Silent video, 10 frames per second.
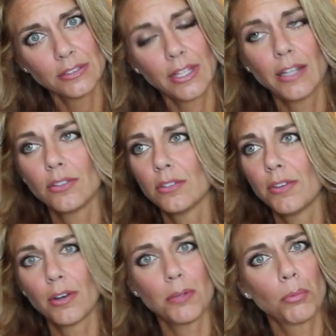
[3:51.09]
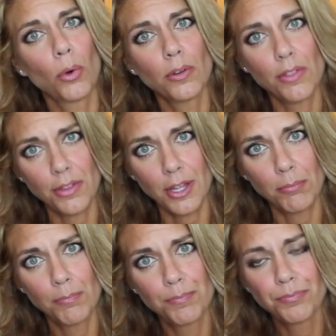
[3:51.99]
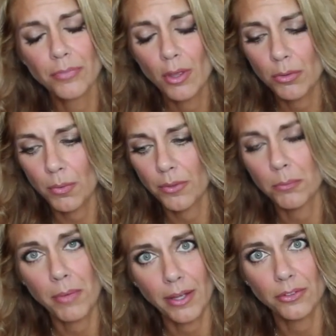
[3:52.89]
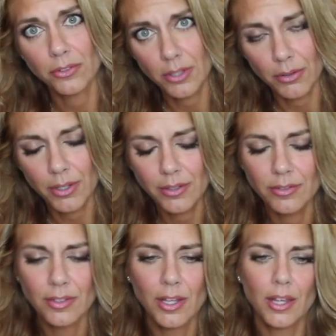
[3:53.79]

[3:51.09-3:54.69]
That is a very important theme throughout the Miles series.